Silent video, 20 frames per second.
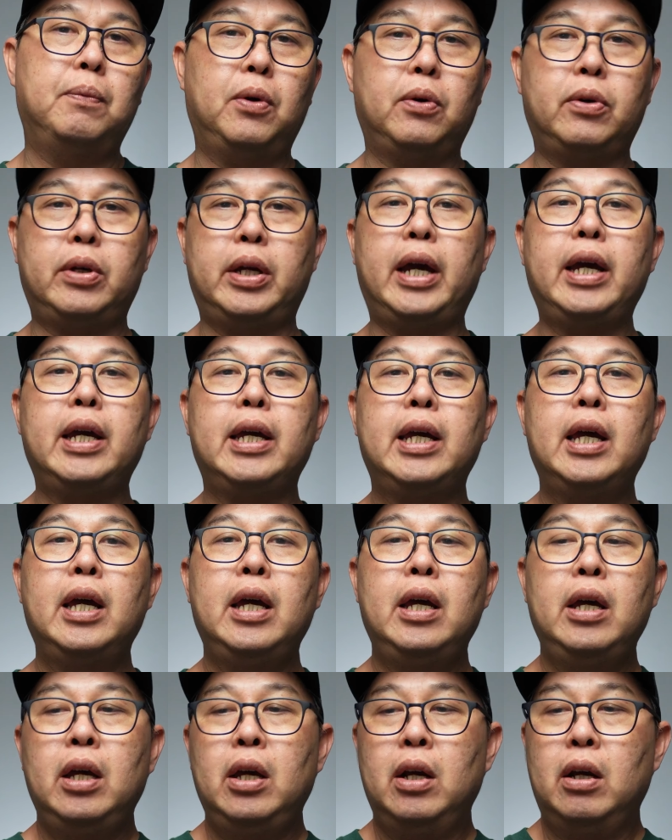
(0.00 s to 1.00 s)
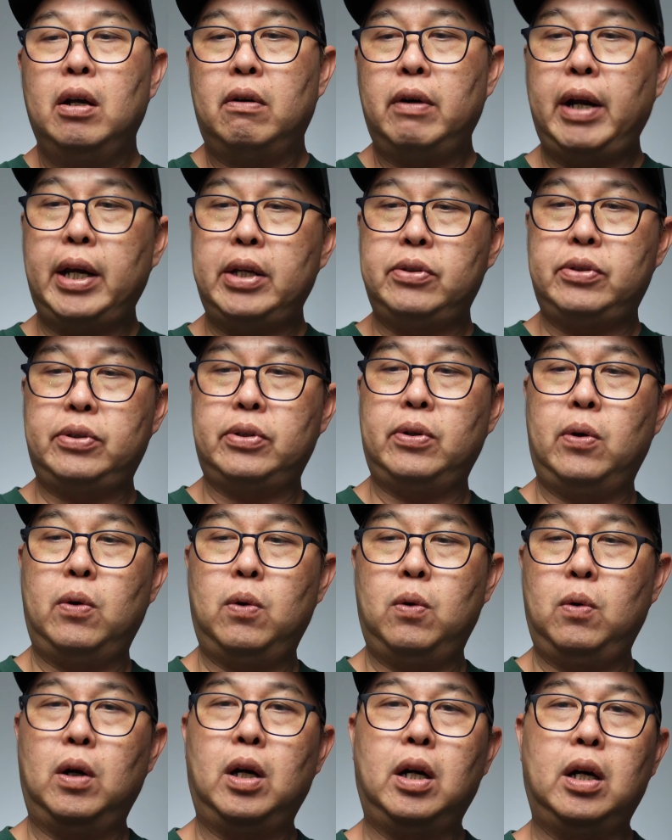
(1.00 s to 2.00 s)
Okay, right,
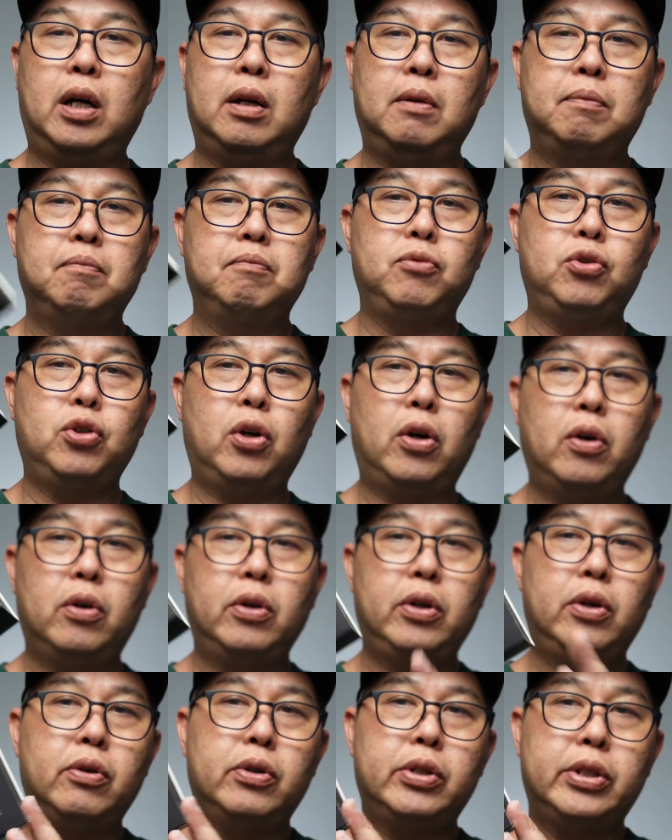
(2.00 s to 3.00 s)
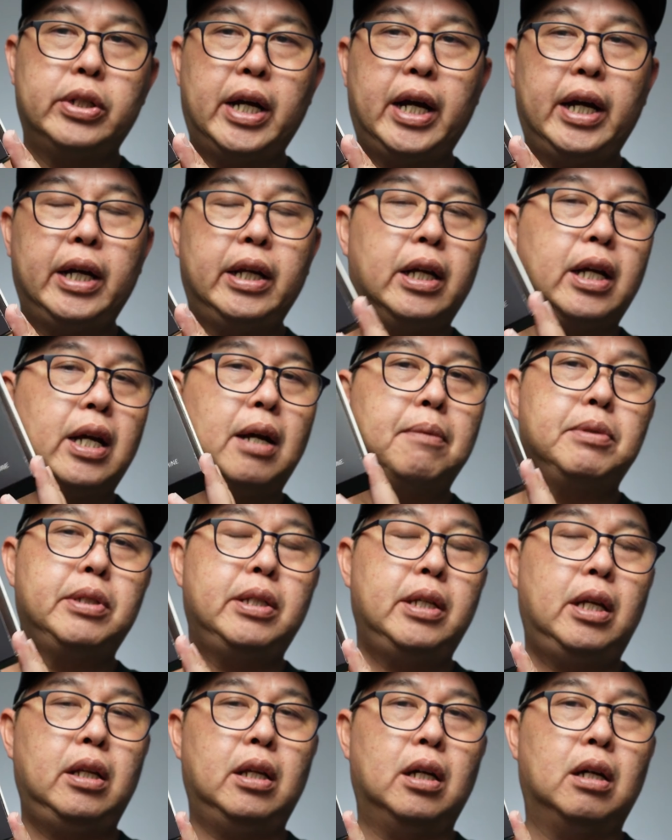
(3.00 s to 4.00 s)
so Joyodio Shine, it
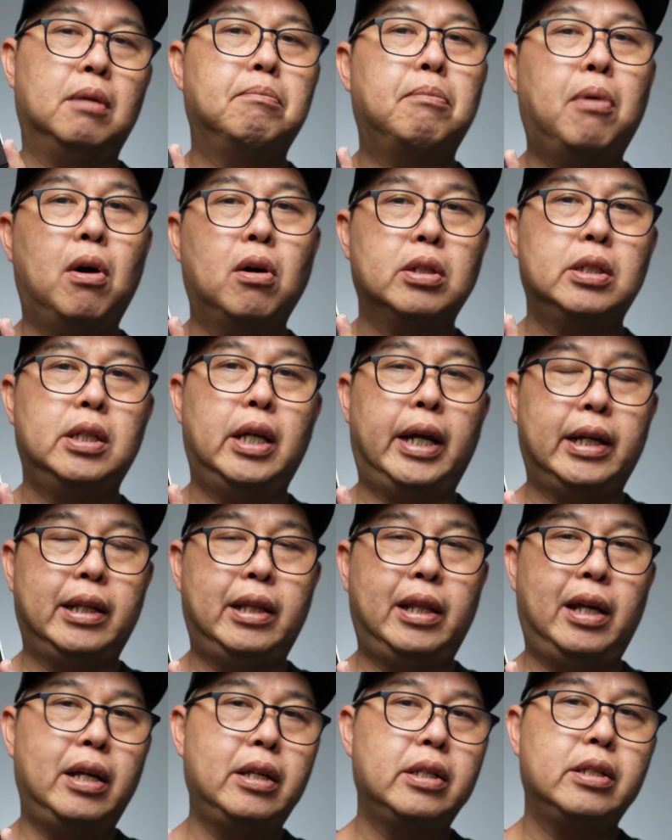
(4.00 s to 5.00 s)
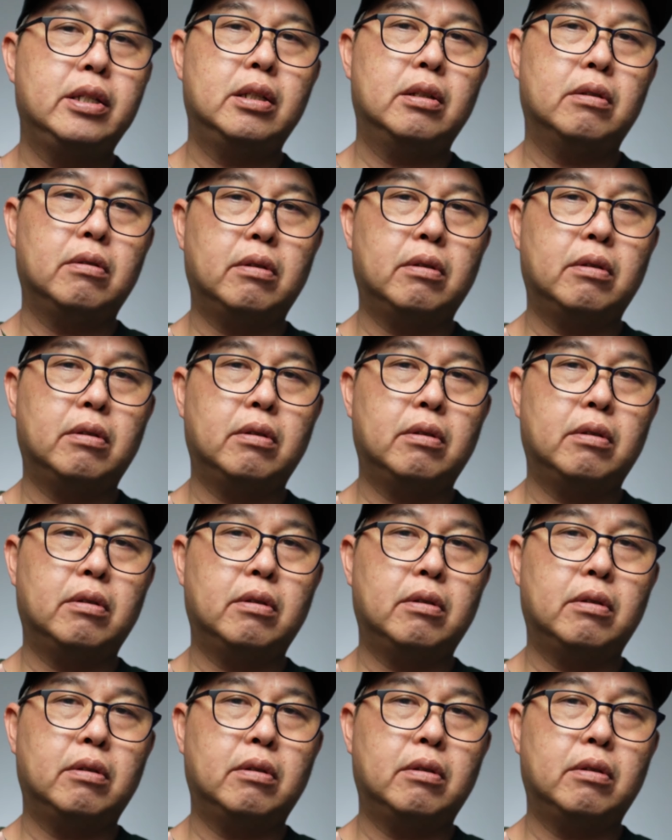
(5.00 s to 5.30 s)
comes in a box like this.